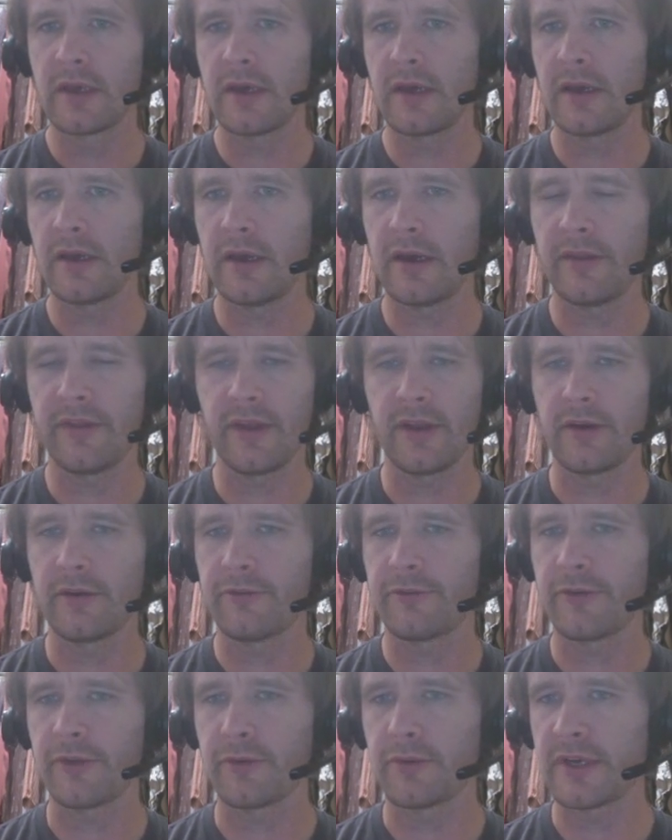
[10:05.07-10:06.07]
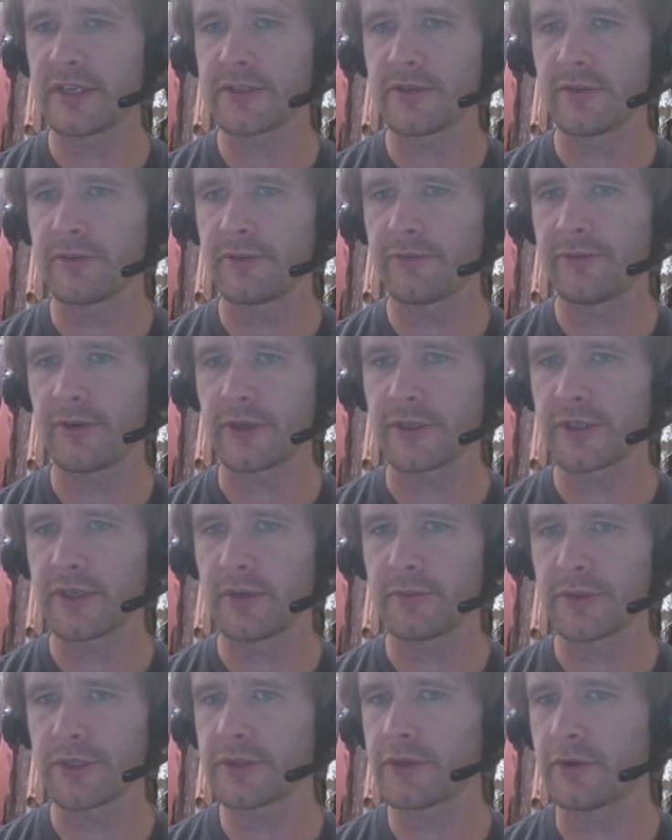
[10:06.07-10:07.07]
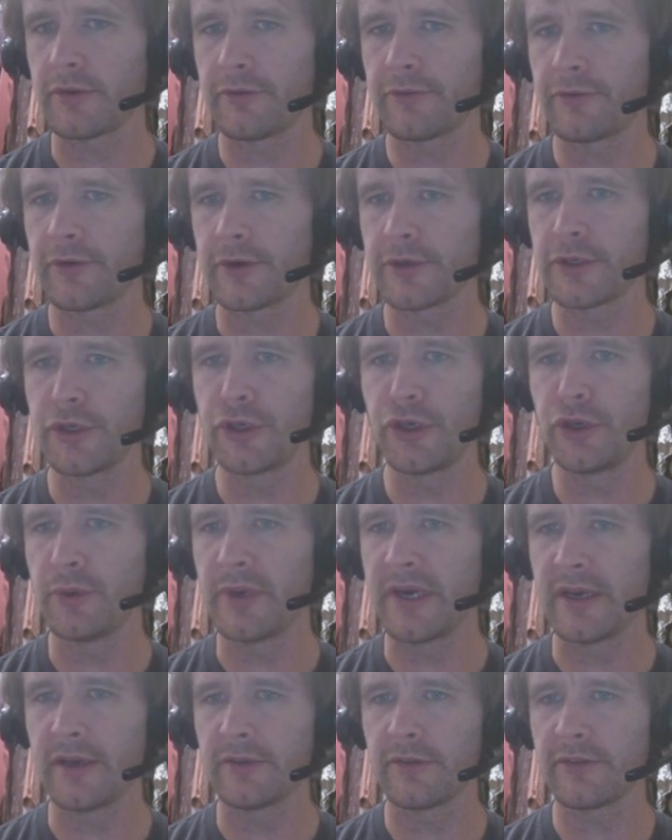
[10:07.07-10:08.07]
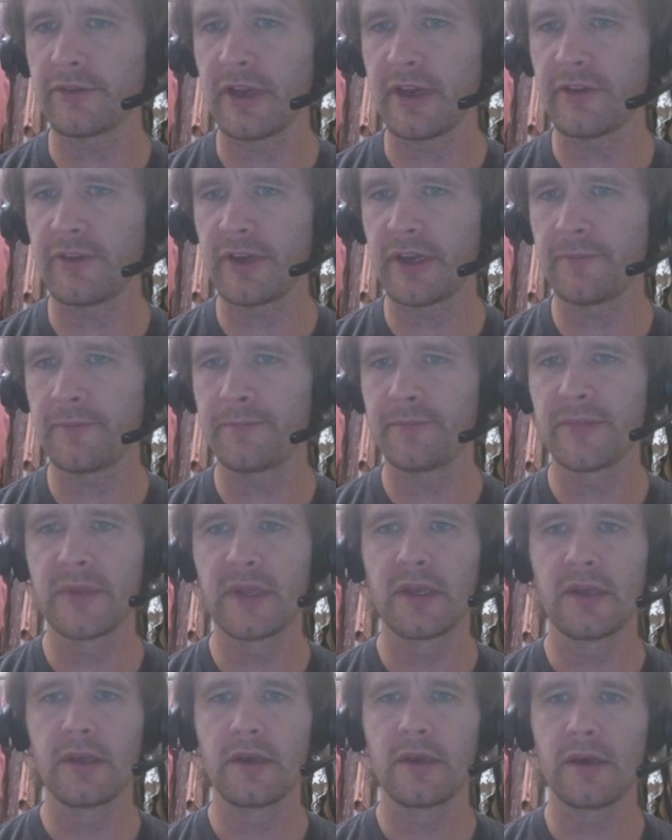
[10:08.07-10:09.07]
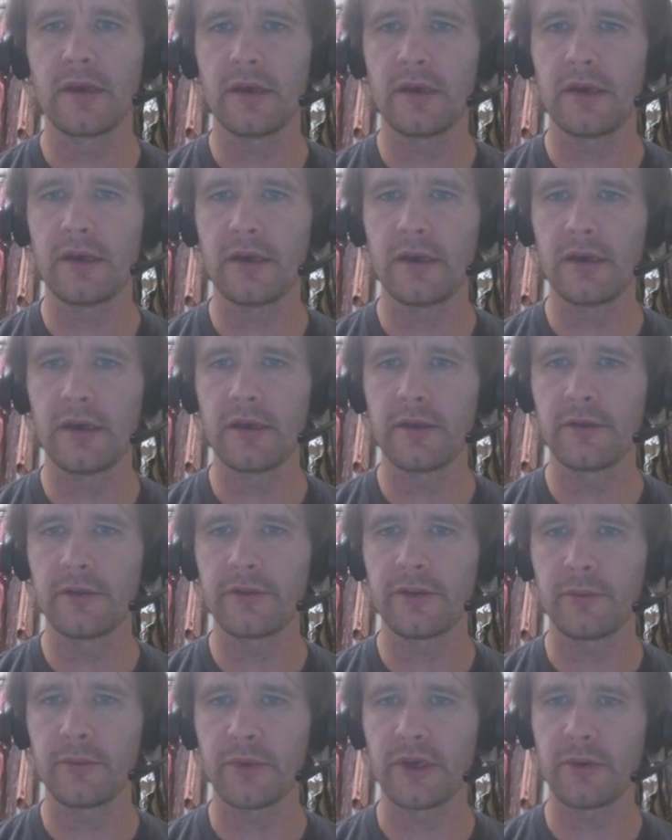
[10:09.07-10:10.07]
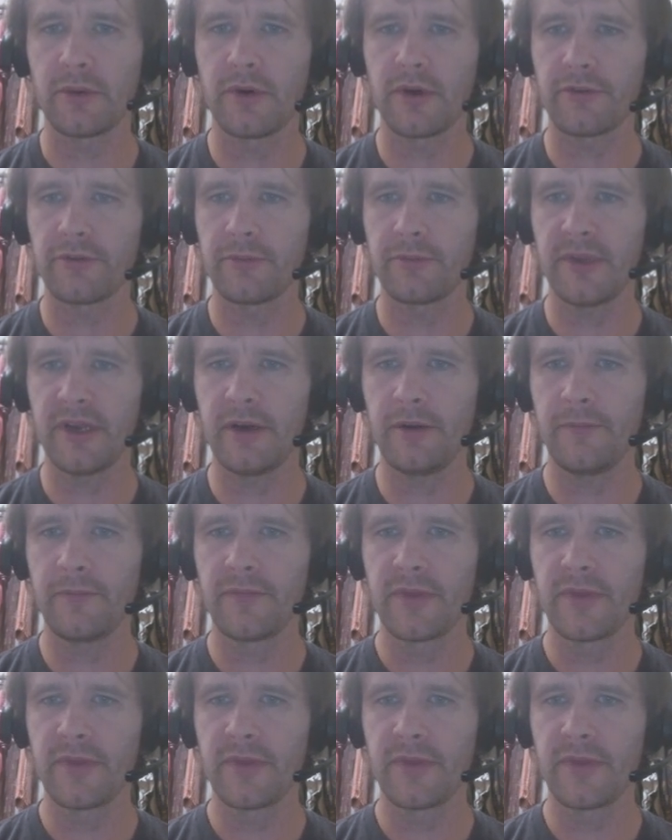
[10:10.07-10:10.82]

Uh, and then for the rest of the function, I'm just going to refer to new n instead of n. Uh, so then we go on from there.